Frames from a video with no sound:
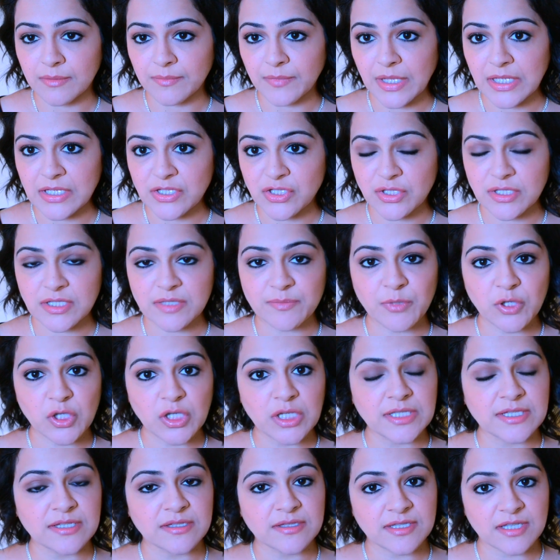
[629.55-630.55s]
It's just
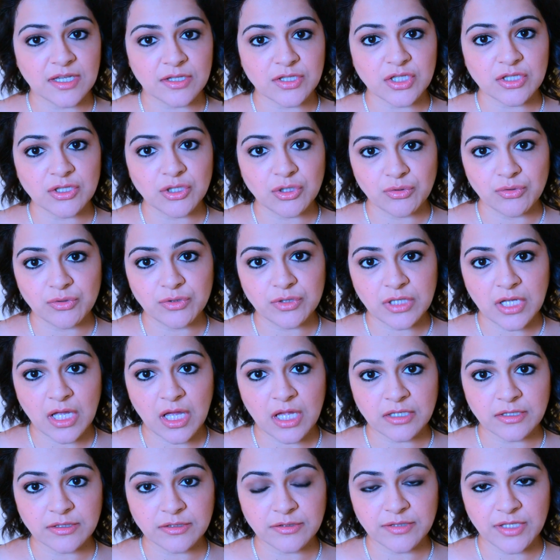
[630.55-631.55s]
because it's such a nude
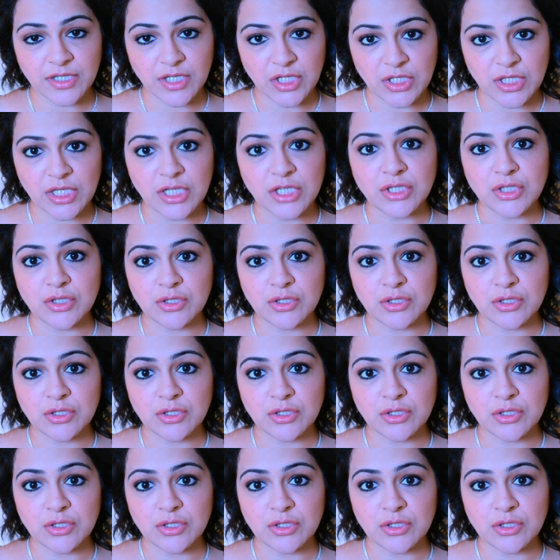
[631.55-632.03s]
color that you need